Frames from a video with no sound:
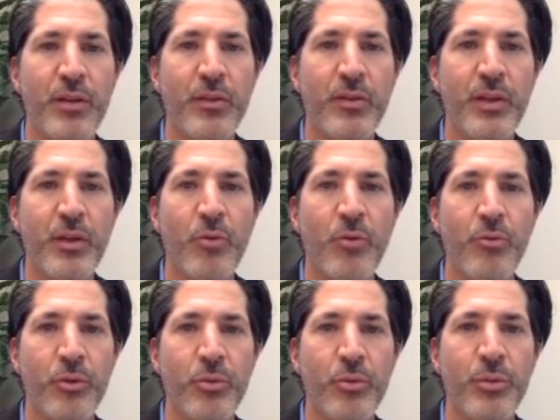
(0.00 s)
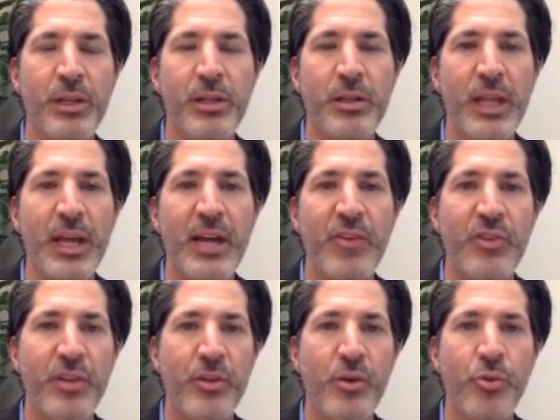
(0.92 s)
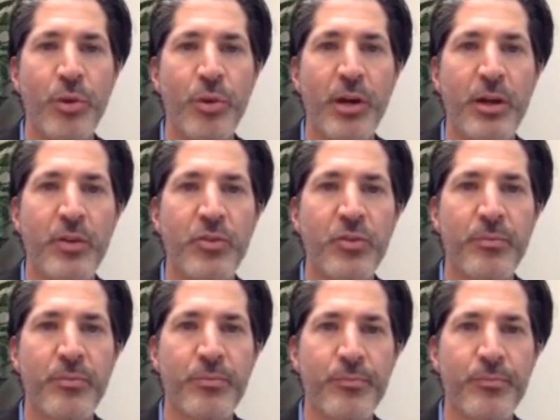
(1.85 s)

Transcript: that, that hopefully will be less in those products.